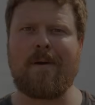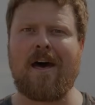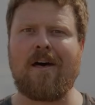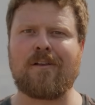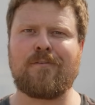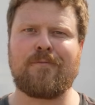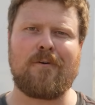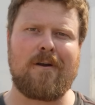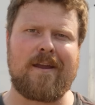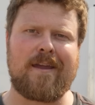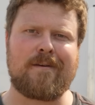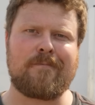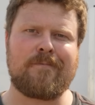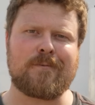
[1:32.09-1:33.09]
I'm Alex
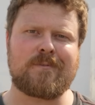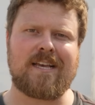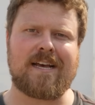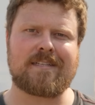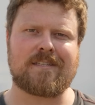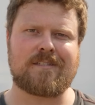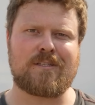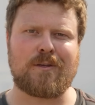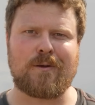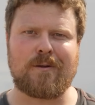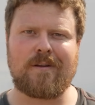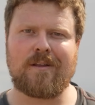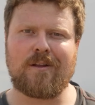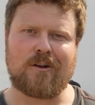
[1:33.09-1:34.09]
Forey. I'm from
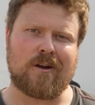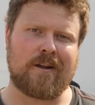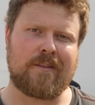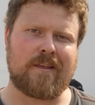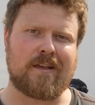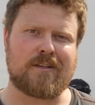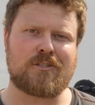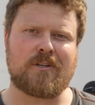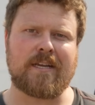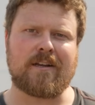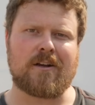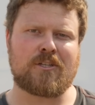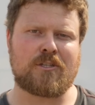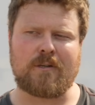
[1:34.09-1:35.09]
Saskatoon, running the street
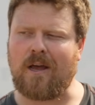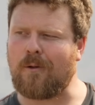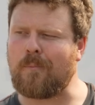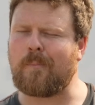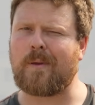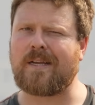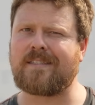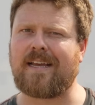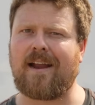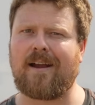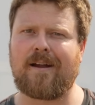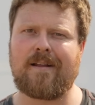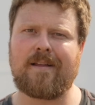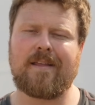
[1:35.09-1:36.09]
car shootout, big
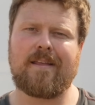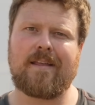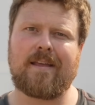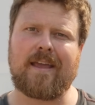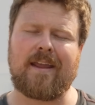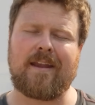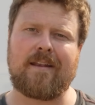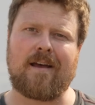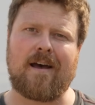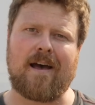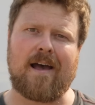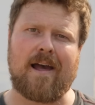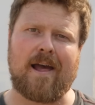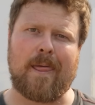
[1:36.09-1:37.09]
tire, in
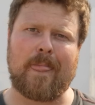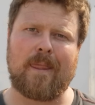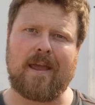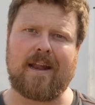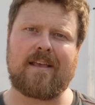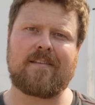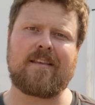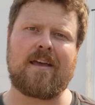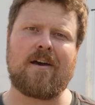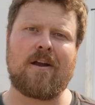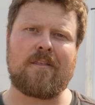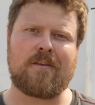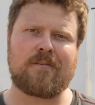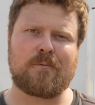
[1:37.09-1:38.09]
uh, at S I
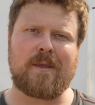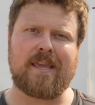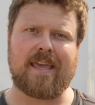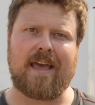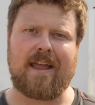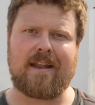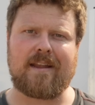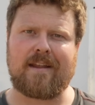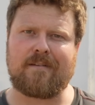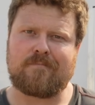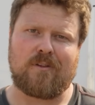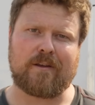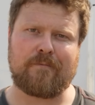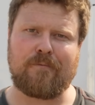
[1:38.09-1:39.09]
R this weekend,
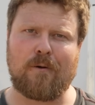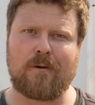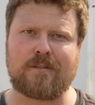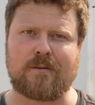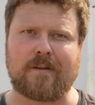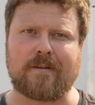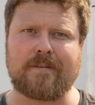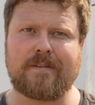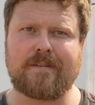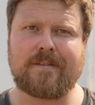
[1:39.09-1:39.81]
and looking forward to it.